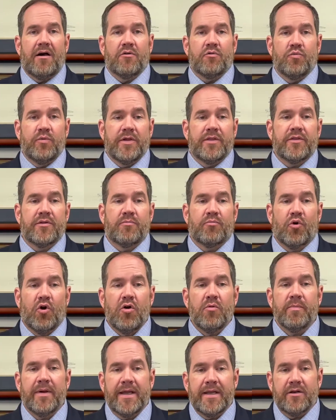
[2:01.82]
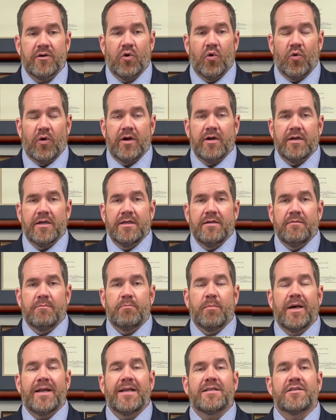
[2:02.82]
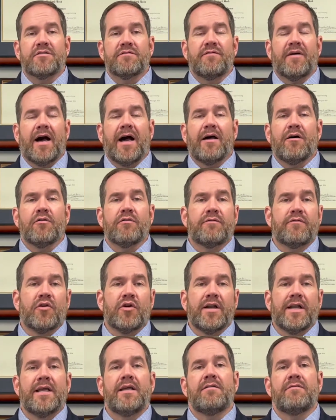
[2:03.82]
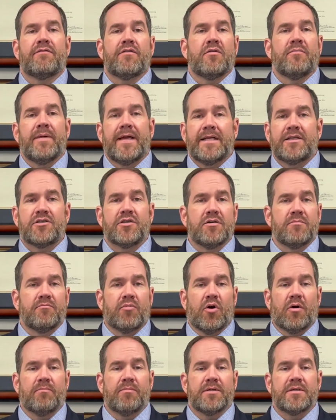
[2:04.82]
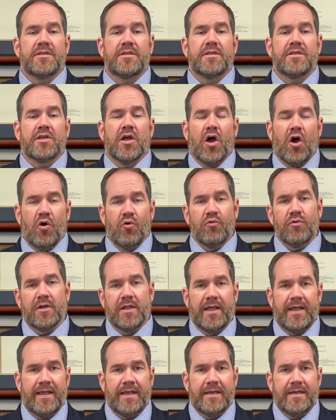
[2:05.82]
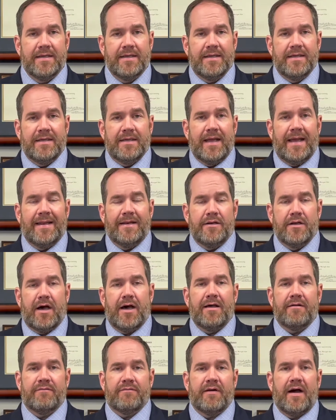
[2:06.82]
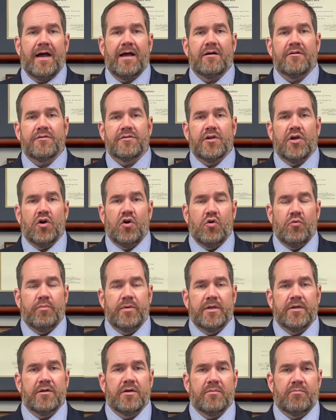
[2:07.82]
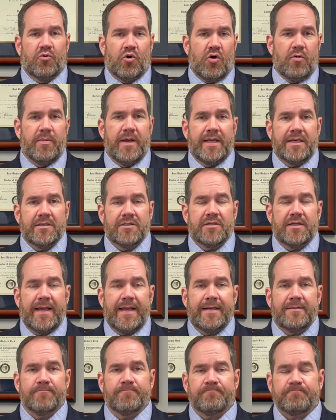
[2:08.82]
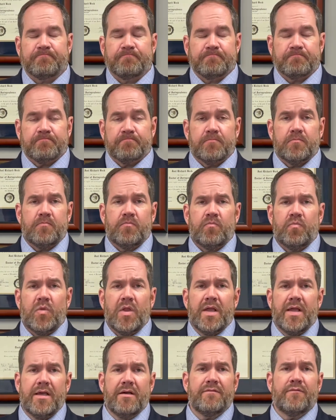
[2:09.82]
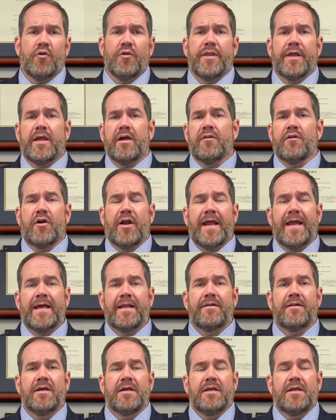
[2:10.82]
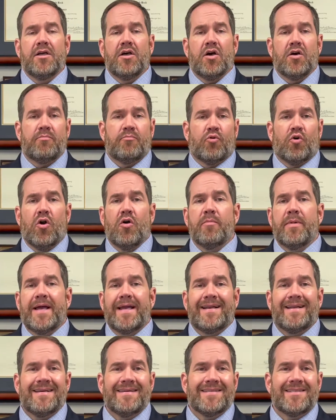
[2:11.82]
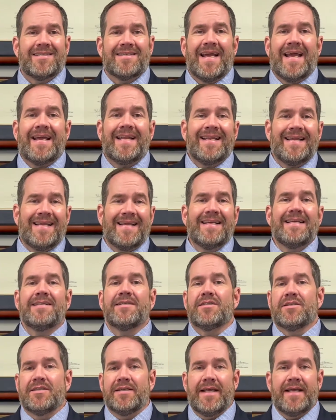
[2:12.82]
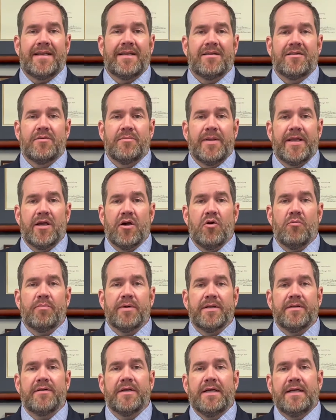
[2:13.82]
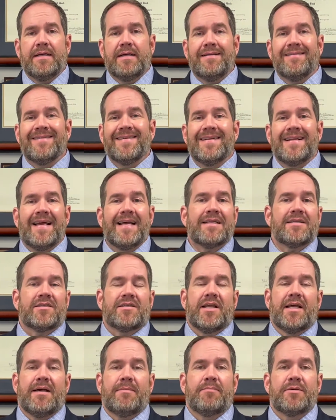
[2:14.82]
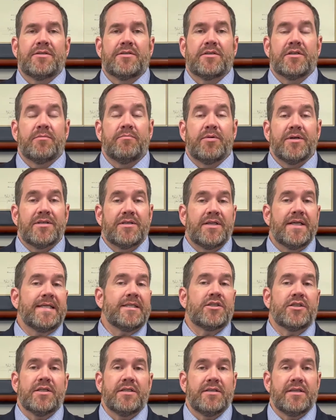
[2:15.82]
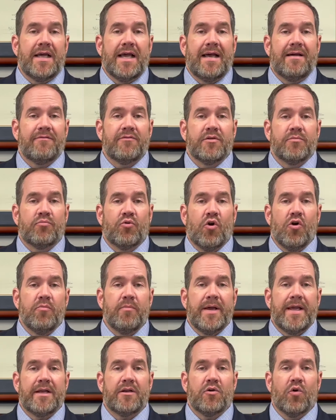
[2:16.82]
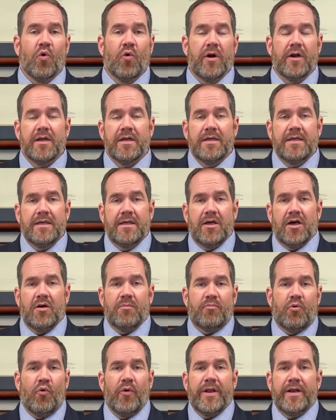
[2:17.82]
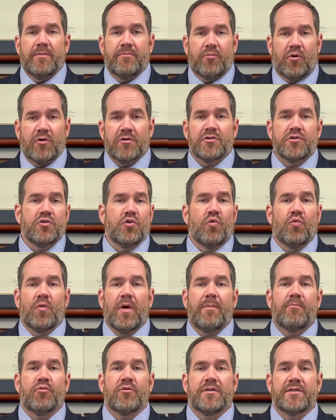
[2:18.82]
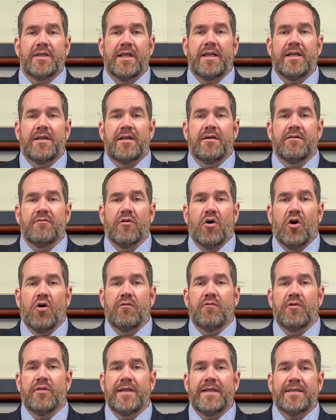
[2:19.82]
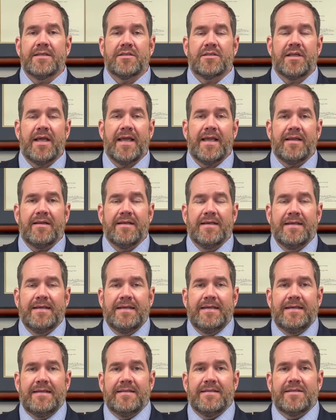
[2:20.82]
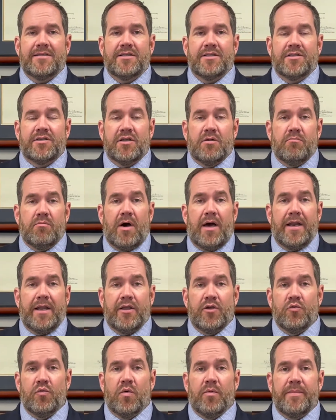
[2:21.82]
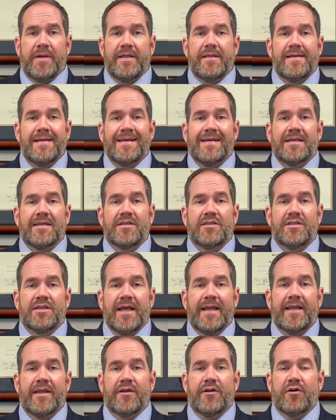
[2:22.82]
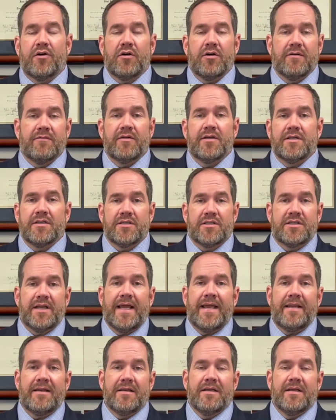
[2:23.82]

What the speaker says: with the probate court, but it's filed for information purposes only and not filed to open a probate estate. If, on the other hand, a probate estate is needed to be opened, the next step is to petition to have the probate court appoint a personal representative over the estate. This is somebody who will be the executor of an estate